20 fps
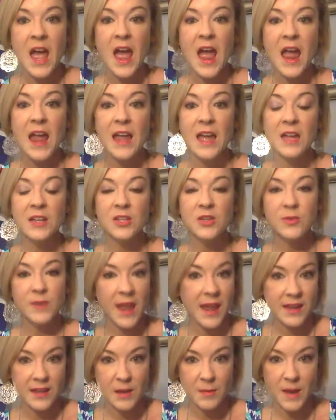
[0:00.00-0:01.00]
And you
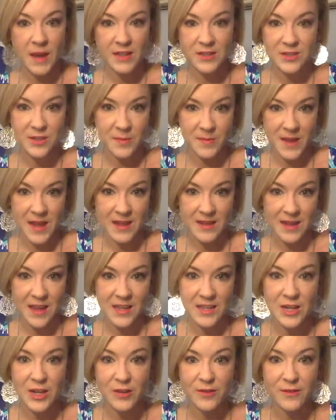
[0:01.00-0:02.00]
can't go back to the bank a
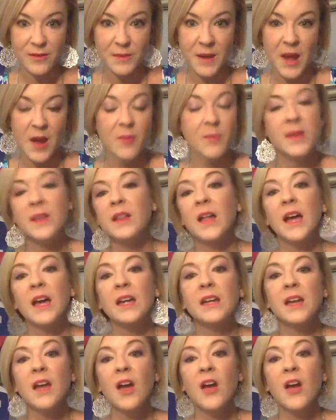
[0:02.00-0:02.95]
year from now and be like,